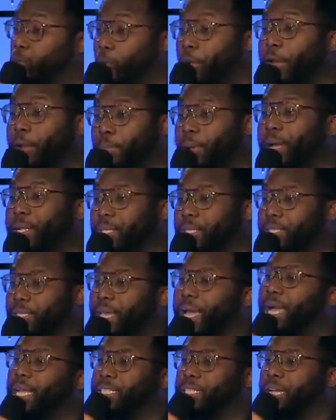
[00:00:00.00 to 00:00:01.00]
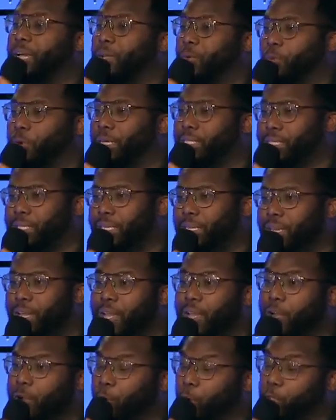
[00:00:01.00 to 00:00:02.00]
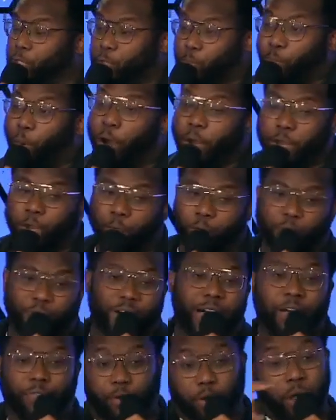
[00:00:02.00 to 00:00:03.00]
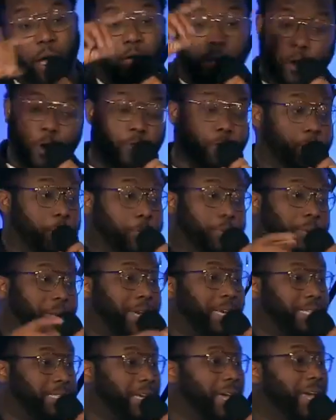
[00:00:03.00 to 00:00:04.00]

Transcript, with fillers: read about this guy, John Wesley, who was sparking revival all over the place.